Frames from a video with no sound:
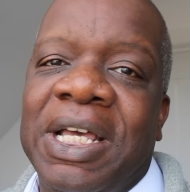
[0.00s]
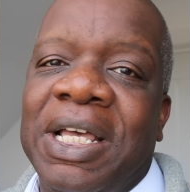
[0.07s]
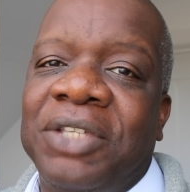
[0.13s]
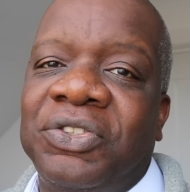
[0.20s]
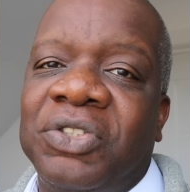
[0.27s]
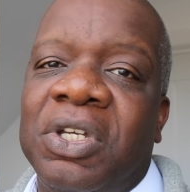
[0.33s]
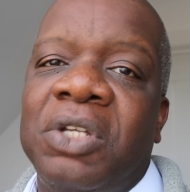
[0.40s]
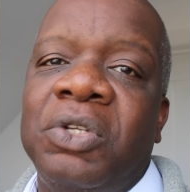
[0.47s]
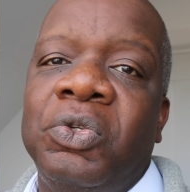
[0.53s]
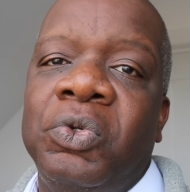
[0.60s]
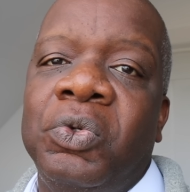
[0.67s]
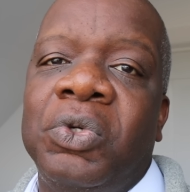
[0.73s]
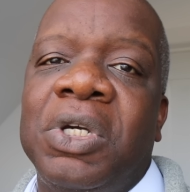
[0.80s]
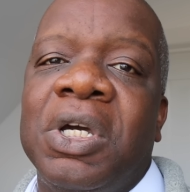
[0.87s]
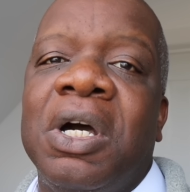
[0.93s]
it as a
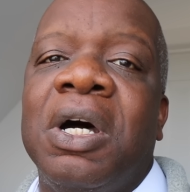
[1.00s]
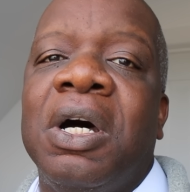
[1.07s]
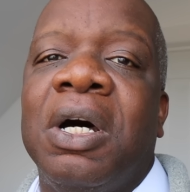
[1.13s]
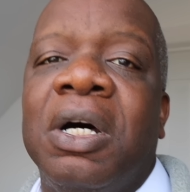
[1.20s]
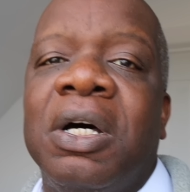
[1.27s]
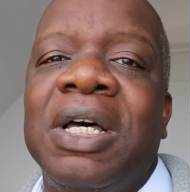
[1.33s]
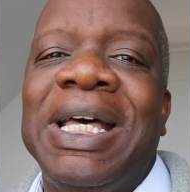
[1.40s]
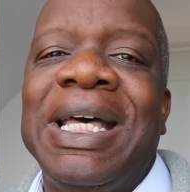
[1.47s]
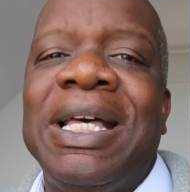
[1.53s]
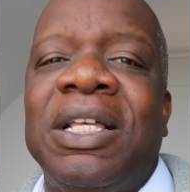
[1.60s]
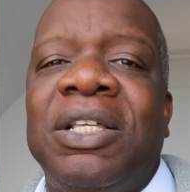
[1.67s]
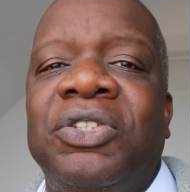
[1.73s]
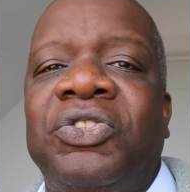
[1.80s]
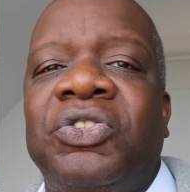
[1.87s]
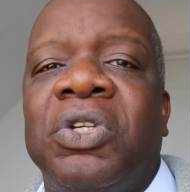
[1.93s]
new car.
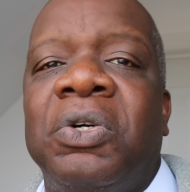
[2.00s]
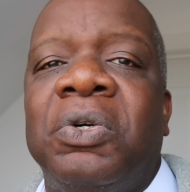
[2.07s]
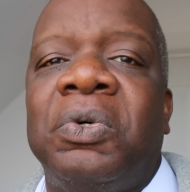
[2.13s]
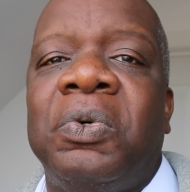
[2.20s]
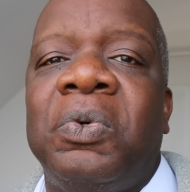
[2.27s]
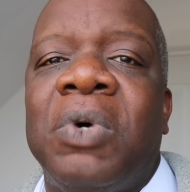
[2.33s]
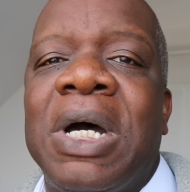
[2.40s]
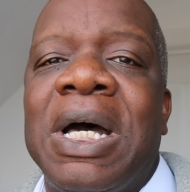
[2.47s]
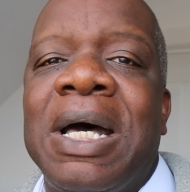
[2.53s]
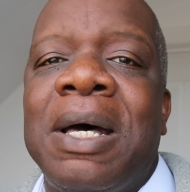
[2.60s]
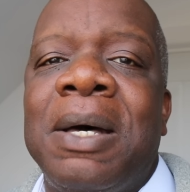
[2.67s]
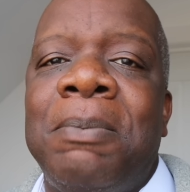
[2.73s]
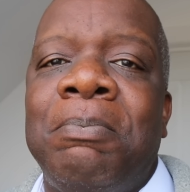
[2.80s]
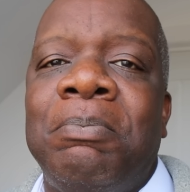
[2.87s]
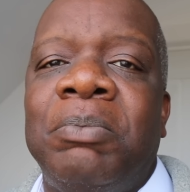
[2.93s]
So
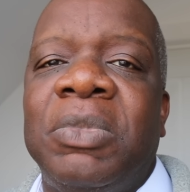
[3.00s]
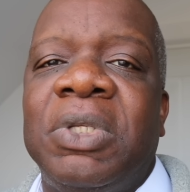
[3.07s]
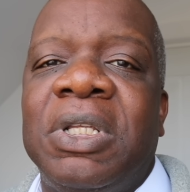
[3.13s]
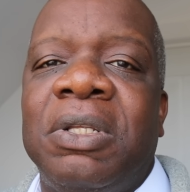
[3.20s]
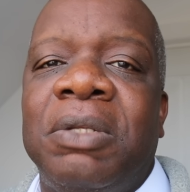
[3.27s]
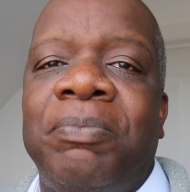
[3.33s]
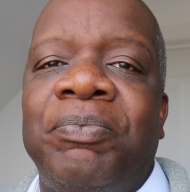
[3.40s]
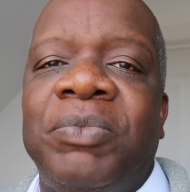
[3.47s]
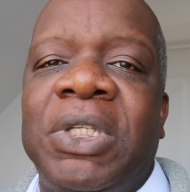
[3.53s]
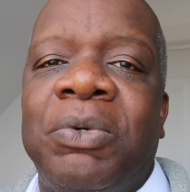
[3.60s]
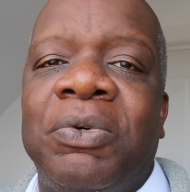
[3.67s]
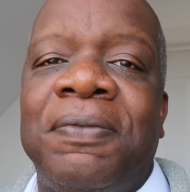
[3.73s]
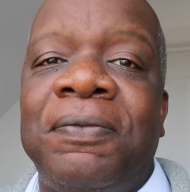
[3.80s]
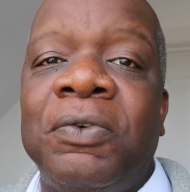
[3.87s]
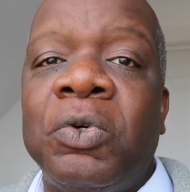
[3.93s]
there
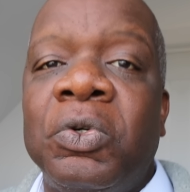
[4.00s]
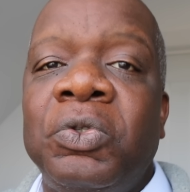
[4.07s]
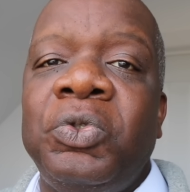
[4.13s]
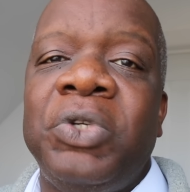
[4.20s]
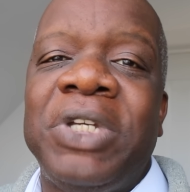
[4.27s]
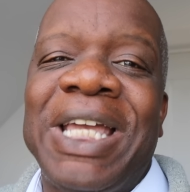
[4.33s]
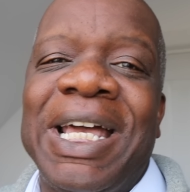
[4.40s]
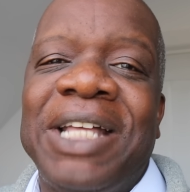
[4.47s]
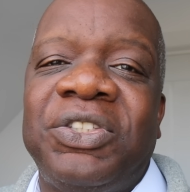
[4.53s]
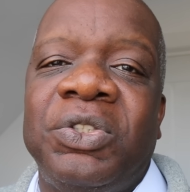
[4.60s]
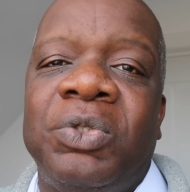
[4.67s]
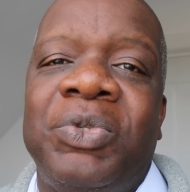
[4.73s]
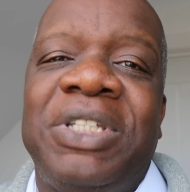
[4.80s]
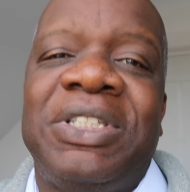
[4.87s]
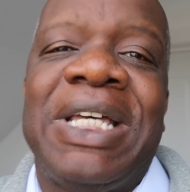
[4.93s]
were 4 new
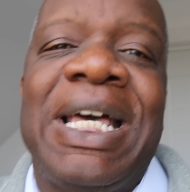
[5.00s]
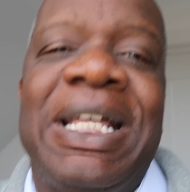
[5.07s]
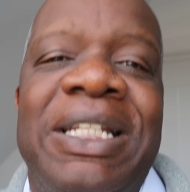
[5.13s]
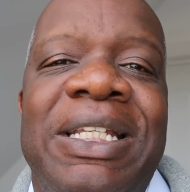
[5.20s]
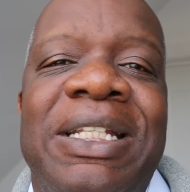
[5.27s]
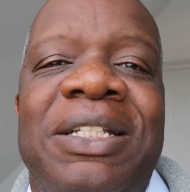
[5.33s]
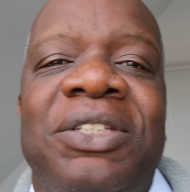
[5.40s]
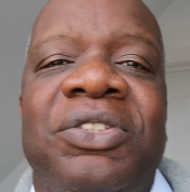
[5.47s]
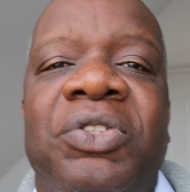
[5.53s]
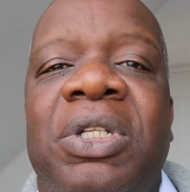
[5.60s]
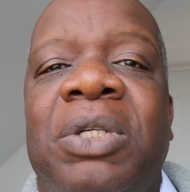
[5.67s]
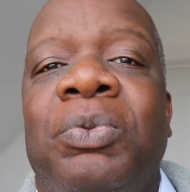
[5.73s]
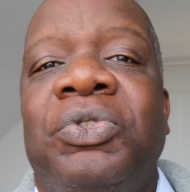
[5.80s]
categories added. So there